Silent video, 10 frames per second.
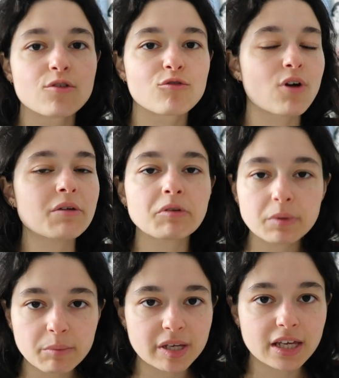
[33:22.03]
Right from
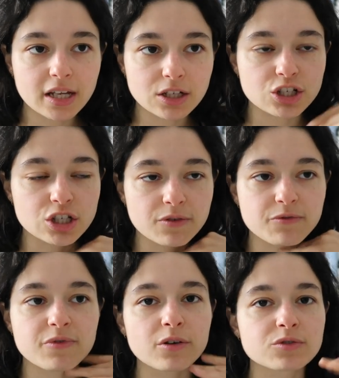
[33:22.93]
the beginning, she
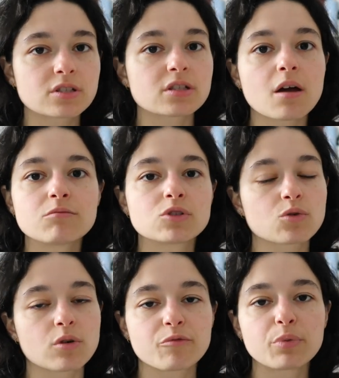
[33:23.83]
felt some
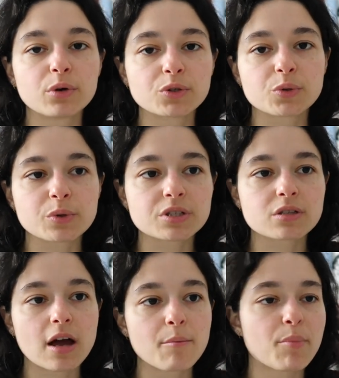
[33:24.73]
sort of pull towards
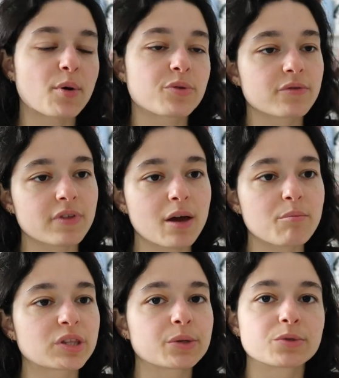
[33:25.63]
both of them,
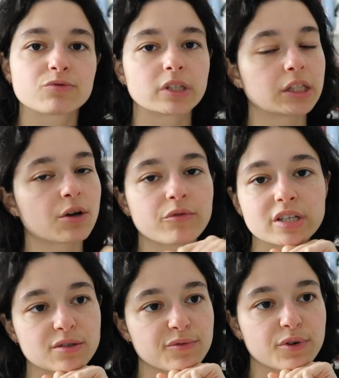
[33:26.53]
but there was really no
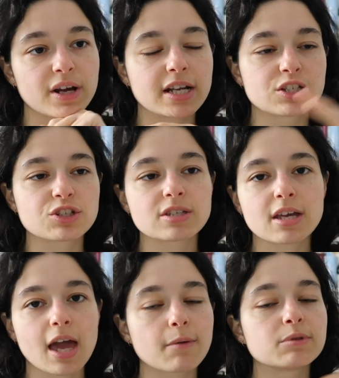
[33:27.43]
reason for it. And it just,
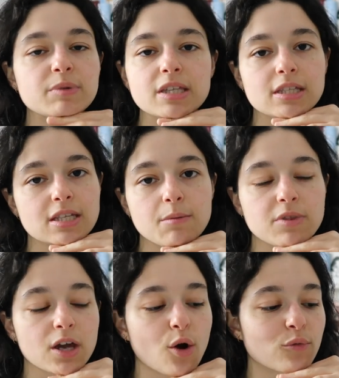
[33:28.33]
like, kept being the same
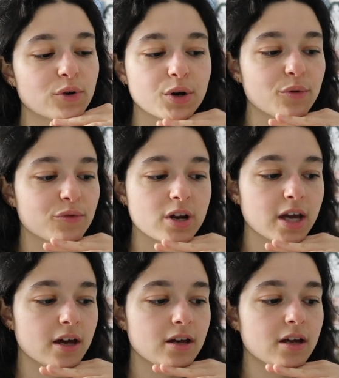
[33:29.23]
thing over and over
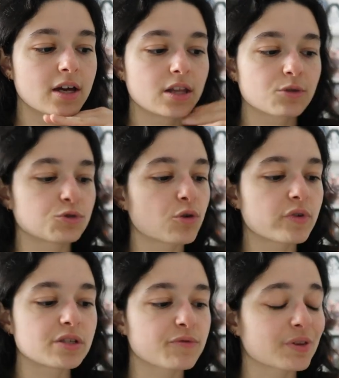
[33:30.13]
again. There was no
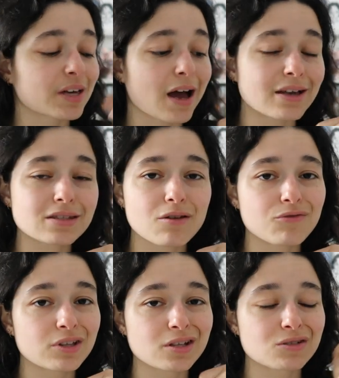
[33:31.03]
reason for the guys to have
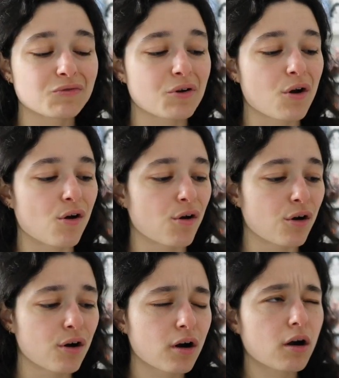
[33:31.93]
feelings for
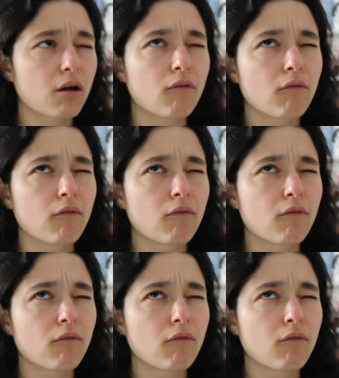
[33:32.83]
her.